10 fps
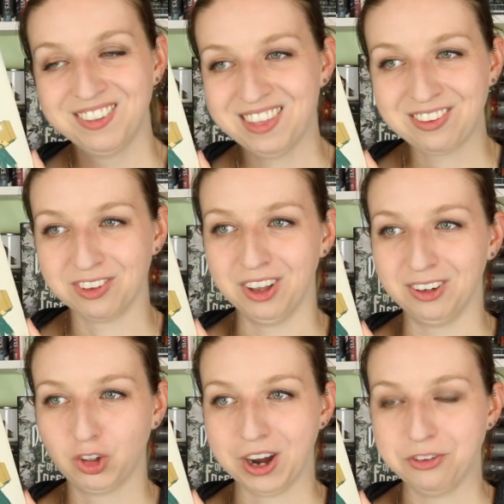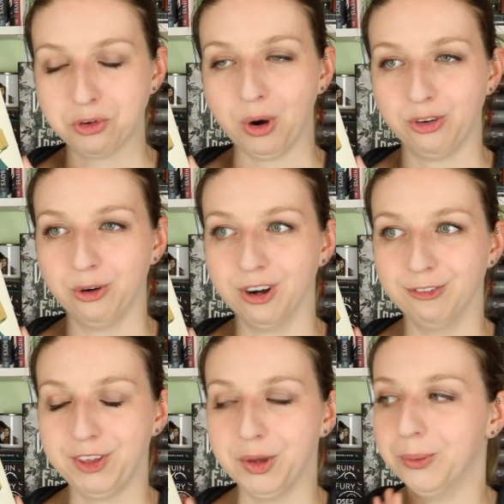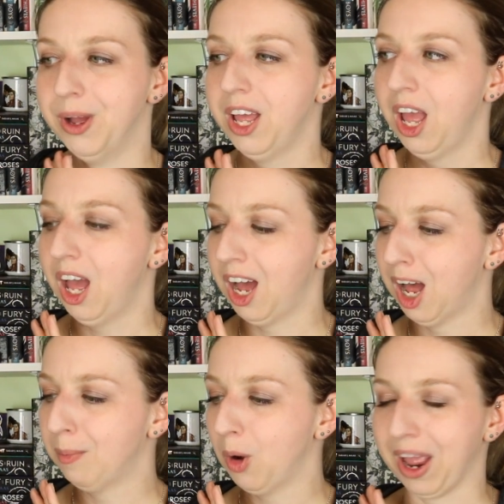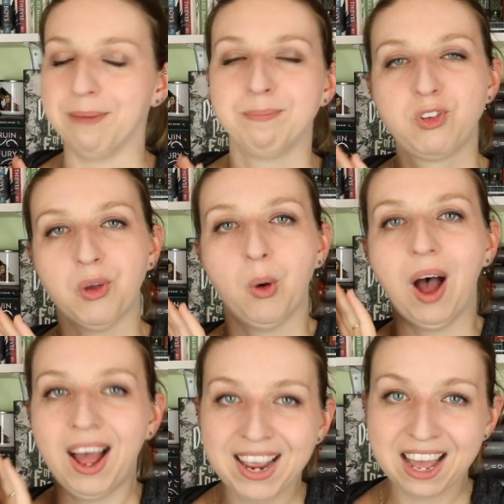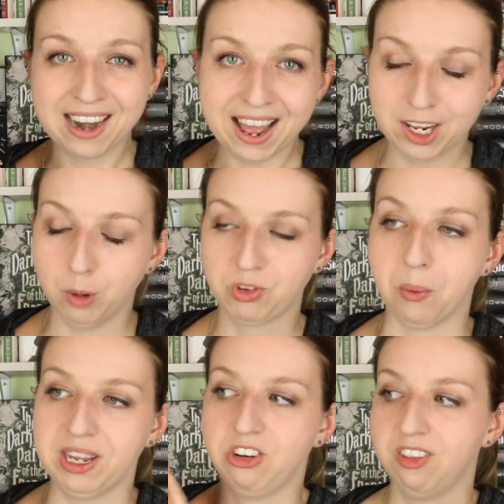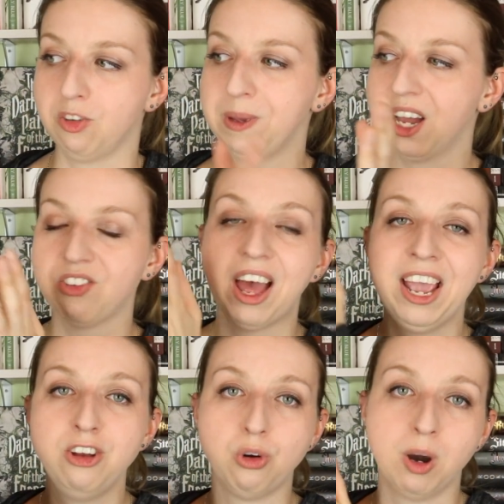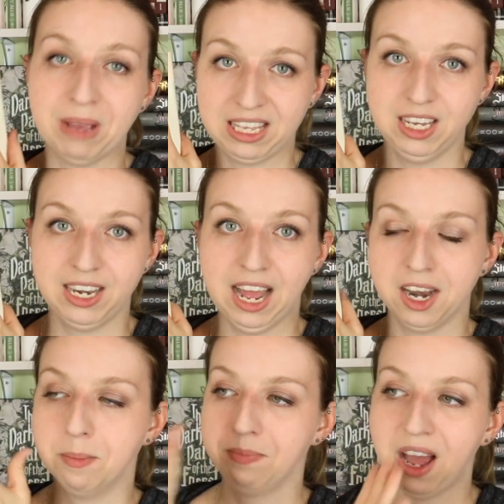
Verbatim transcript: That's a great start to a review. Um, okay, so I had high hopes going into this because I adore Becky and Adam.